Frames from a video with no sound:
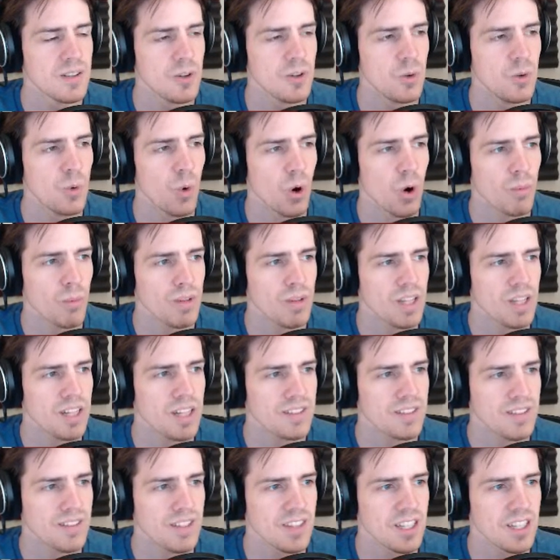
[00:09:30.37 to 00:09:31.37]

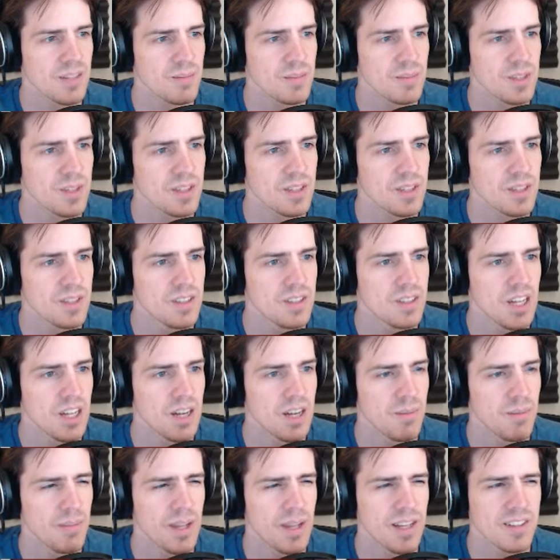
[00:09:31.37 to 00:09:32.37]
normalizes them
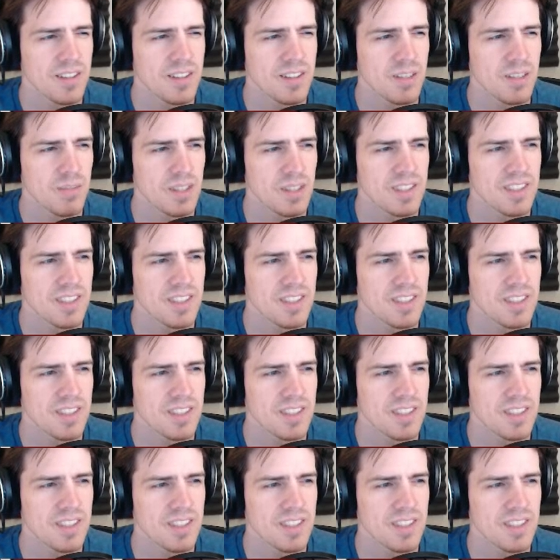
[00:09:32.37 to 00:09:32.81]
and it makes them